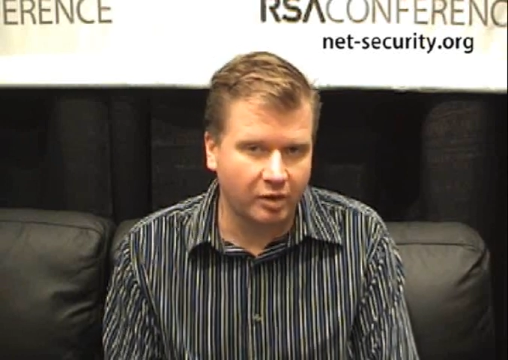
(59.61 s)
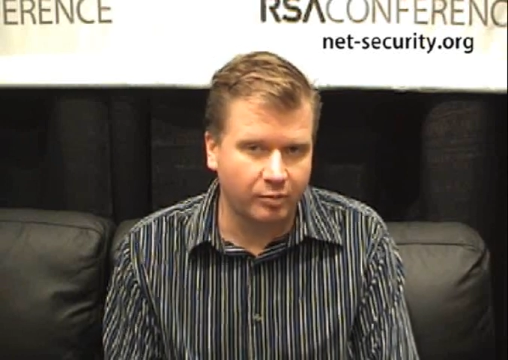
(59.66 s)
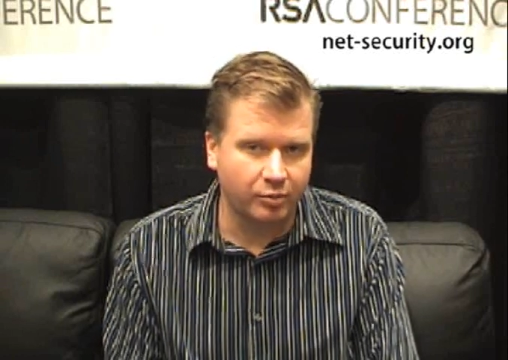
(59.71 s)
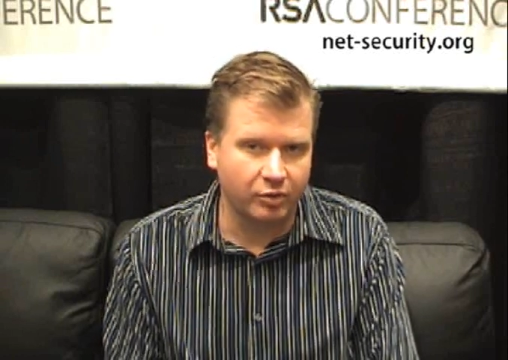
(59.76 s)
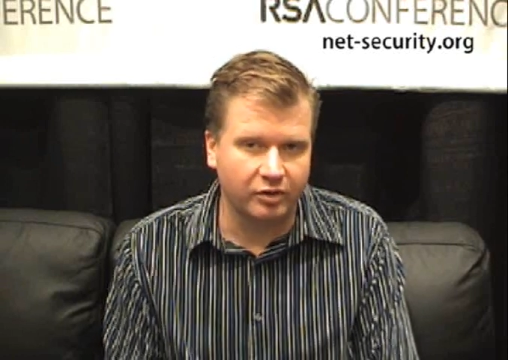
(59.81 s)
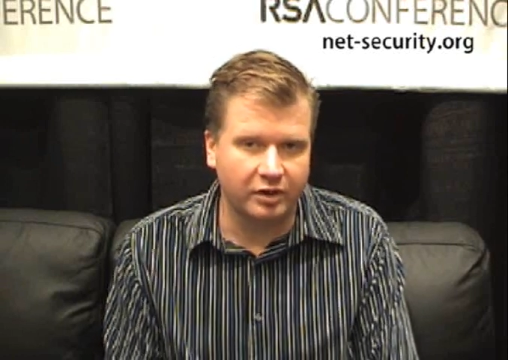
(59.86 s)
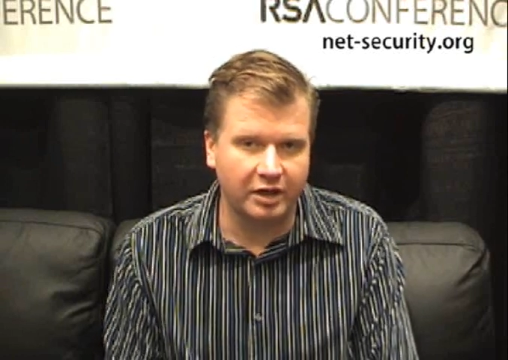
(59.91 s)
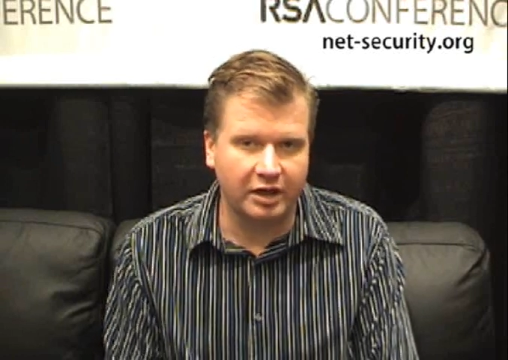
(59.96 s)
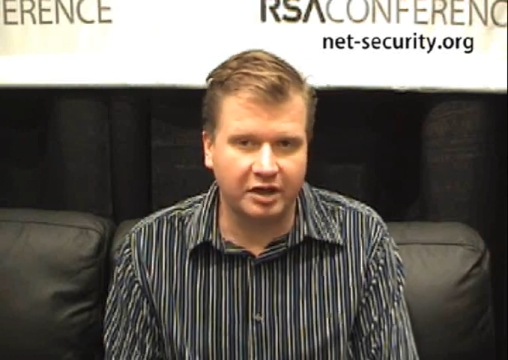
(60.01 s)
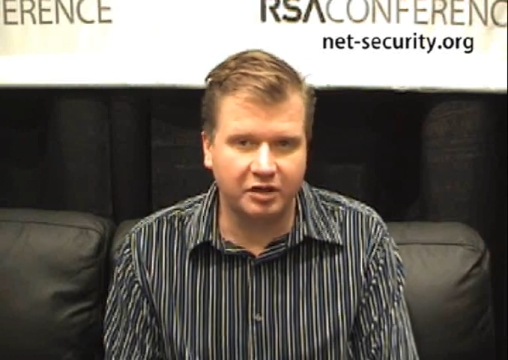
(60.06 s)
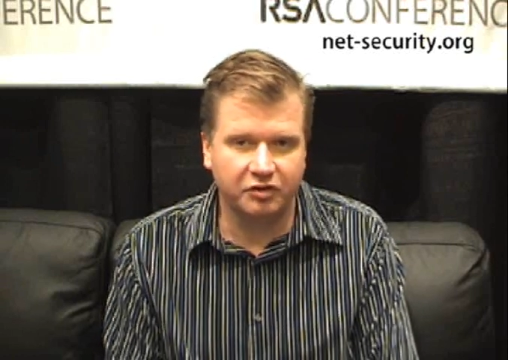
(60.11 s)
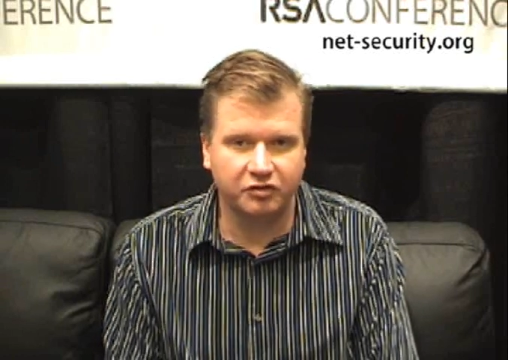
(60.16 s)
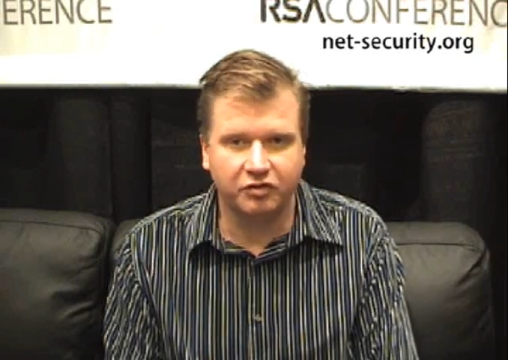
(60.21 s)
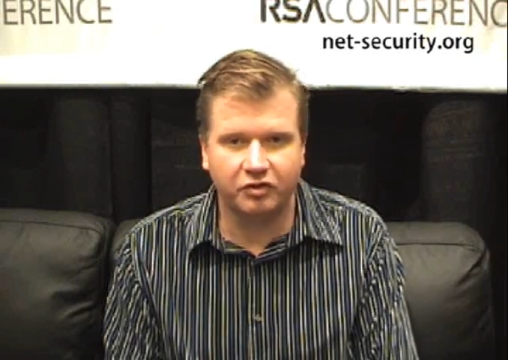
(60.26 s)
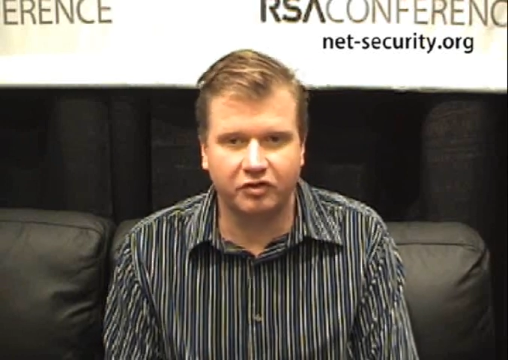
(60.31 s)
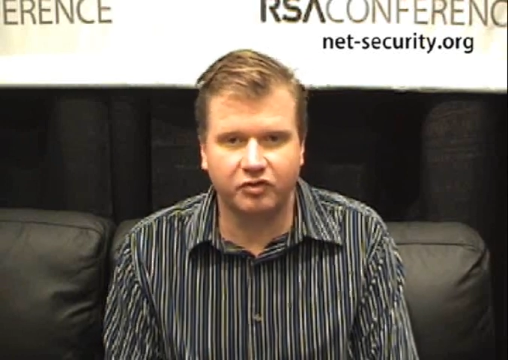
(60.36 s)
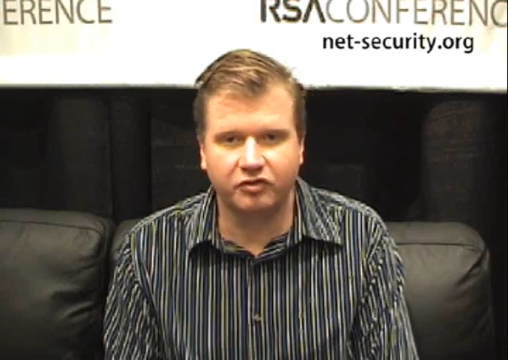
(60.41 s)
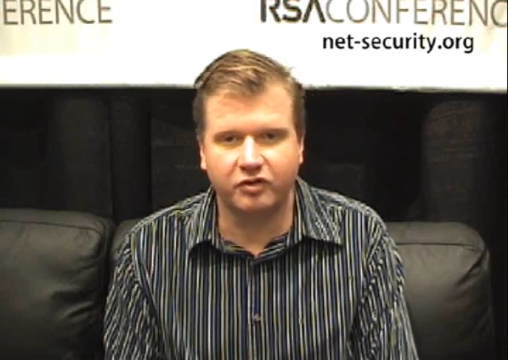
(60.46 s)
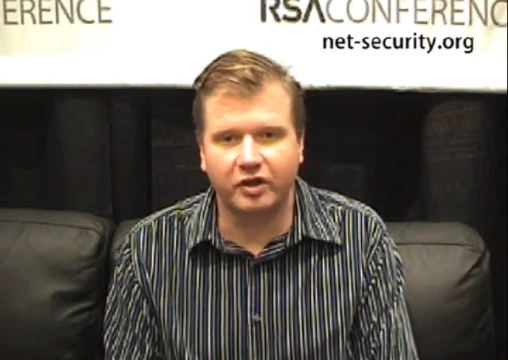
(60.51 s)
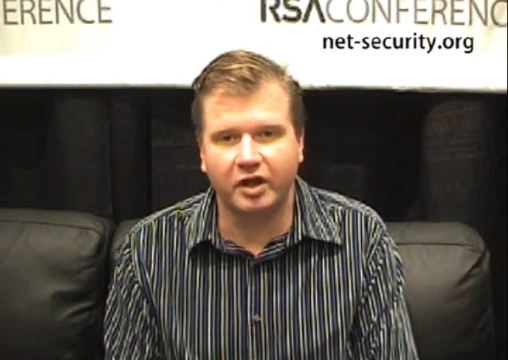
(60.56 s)
couple of days
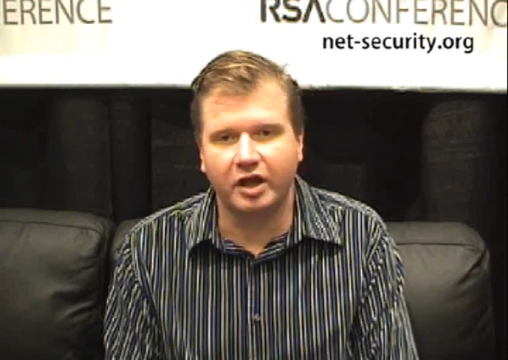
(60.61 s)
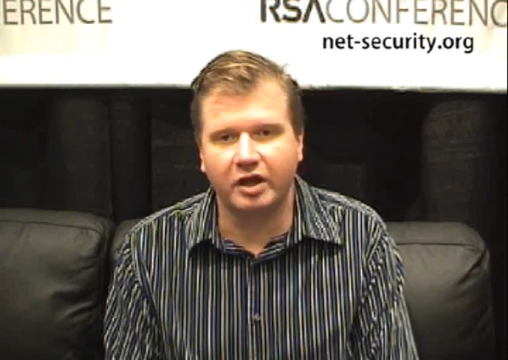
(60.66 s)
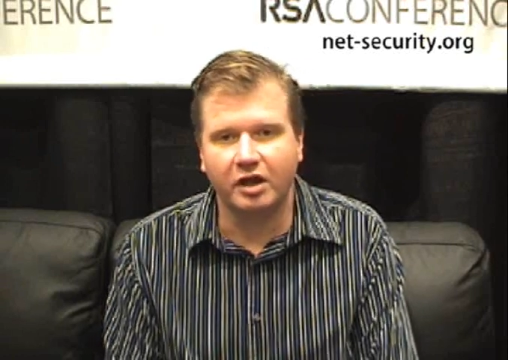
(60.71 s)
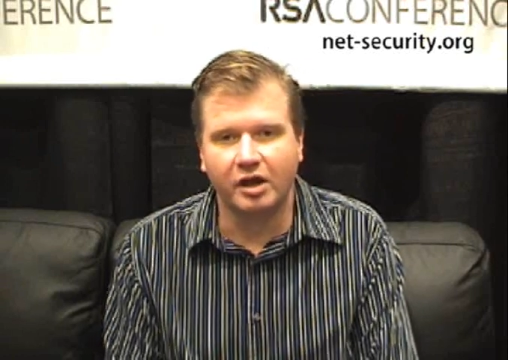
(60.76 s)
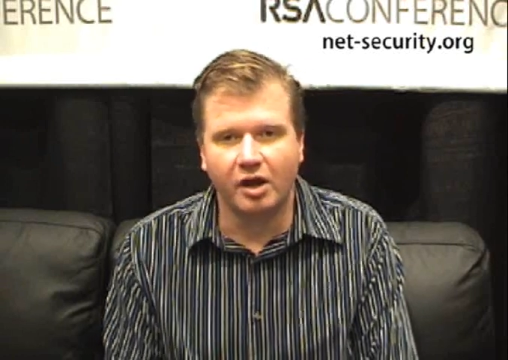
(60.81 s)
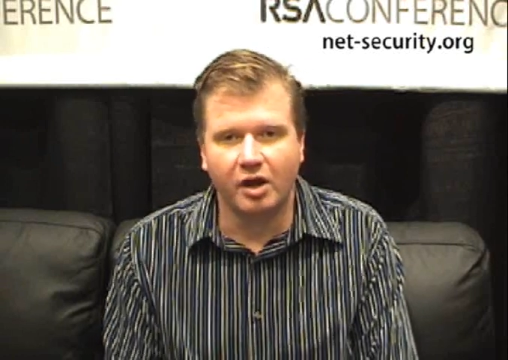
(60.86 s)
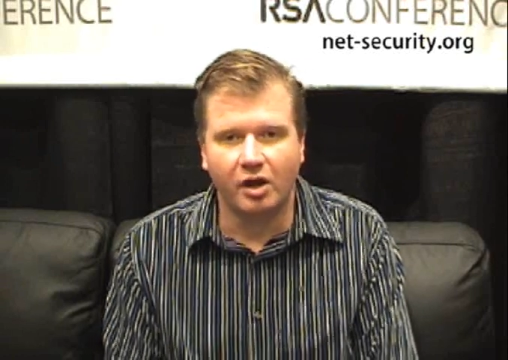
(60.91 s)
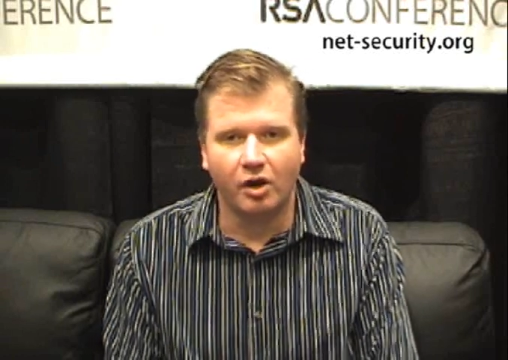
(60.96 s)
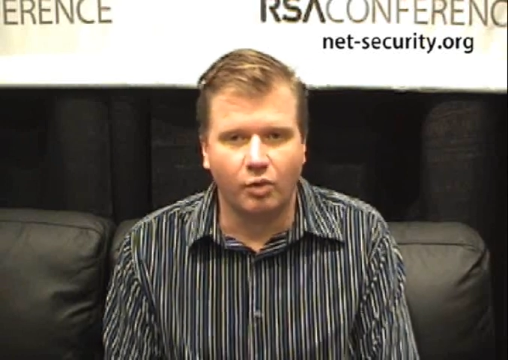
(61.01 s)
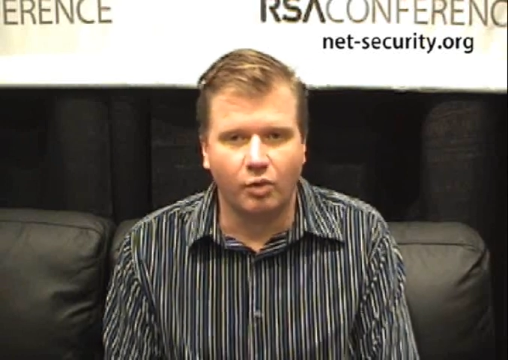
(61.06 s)
is that